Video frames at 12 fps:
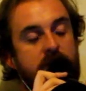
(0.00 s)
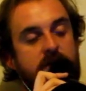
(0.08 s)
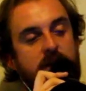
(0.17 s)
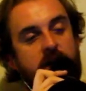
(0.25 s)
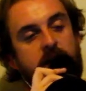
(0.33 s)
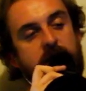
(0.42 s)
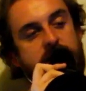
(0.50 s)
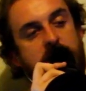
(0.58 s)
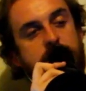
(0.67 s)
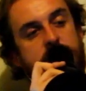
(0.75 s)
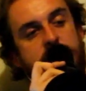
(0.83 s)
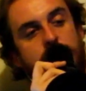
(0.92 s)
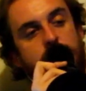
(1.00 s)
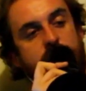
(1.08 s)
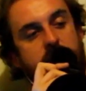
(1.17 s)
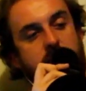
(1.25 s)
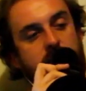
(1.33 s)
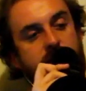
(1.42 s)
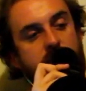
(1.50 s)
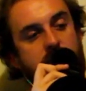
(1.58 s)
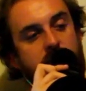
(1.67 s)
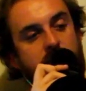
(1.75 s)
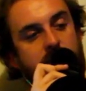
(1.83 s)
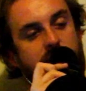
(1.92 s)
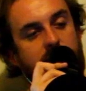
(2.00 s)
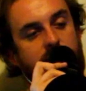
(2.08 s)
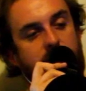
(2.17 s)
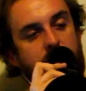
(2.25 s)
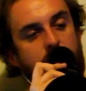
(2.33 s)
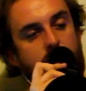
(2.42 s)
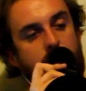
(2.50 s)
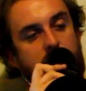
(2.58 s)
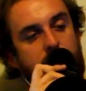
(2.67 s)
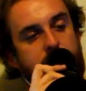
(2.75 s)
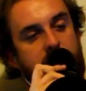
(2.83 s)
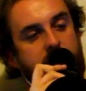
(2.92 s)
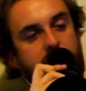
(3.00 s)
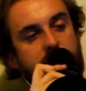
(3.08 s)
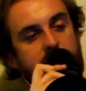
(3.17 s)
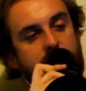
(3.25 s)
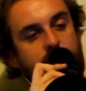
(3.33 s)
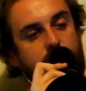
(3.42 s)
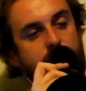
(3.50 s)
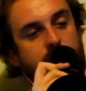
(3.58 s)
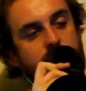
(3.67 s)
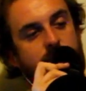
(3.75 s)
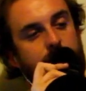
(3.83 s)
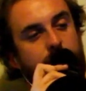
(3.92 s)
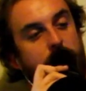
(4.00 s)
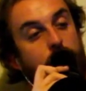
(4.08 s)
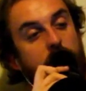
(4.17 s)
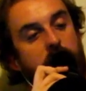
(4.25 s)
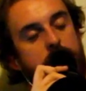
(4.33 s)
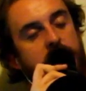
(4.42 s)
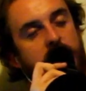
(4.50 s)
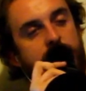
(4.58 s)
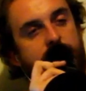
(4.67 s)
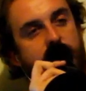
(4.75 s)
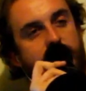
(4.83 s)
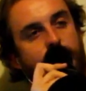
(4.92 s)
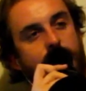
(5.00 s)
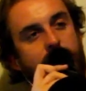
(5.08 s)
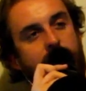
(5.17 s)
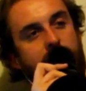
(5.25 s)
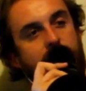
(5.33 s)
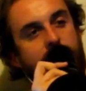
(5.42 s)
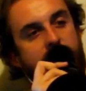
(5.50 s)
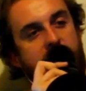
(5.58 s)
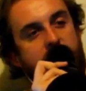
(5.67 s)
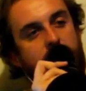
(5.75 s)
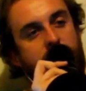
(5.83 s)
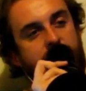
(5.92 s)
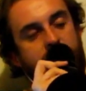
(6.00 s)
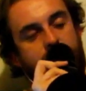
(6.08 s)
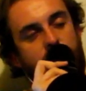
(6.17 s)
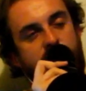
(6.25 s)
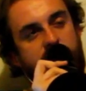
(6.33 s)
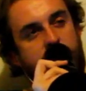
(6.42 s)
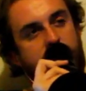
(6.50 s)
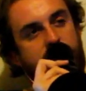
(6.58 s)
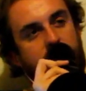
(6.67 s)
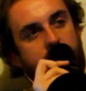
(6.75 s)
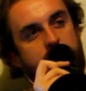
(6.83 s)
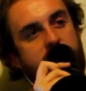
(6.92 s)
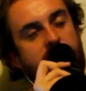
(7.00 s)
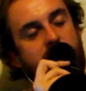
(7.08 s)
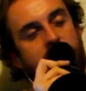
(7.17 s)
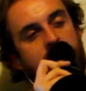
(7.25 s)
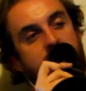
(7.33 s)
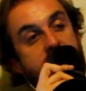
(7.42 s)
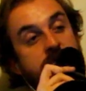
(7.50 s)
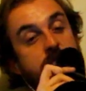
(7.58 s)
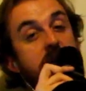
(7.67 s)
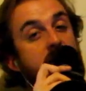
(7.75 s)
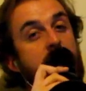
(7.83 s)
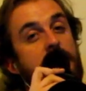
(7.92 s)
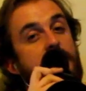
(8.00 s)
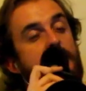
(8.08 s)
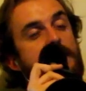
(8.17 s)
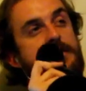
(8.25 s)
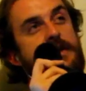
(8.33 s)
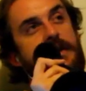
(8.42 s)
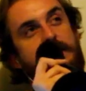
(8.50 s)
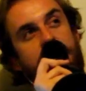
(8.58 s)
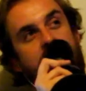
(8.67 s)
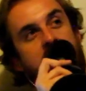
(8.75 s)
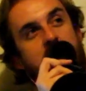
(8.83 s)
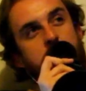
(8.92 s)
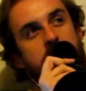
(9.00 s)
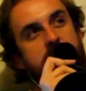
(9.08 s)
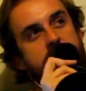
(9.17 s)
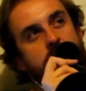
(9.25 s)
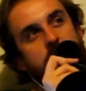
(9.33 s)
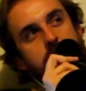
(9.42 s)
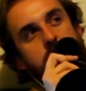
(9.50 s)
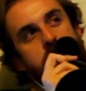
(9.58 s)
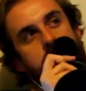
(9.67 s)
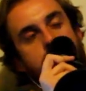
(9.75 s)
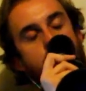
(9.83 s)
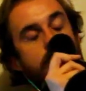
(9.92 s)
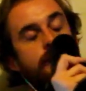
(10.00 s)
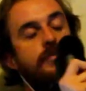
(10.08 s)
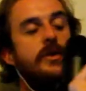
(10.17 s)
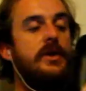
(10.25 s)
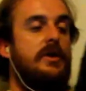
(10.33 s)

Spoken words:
I attempted to do Thanos in a video a while back. Not a while back, if you look at the channel, it's like 4 videos ago. But to me, it's like 8 months ago, maybe more.